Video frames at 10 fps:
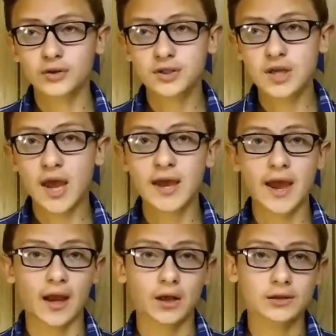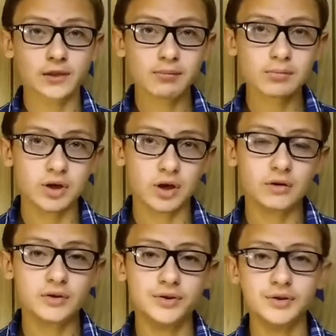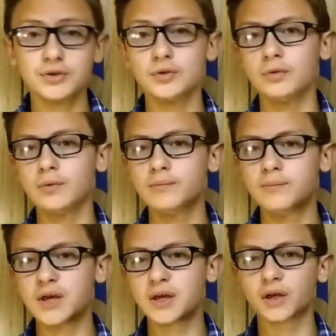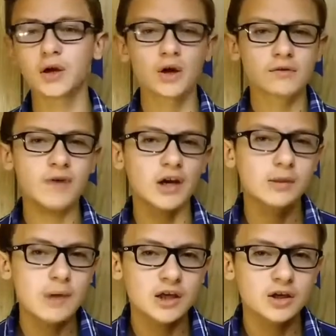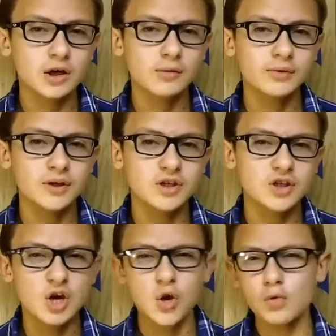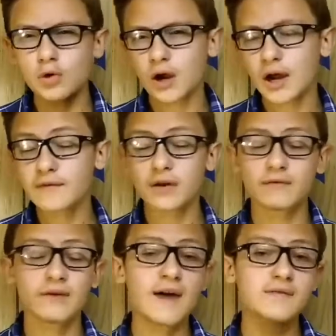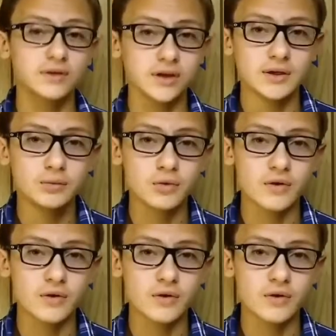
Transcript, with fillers: RCA and Columbia, two big record making companies, were kind of at a rivalry,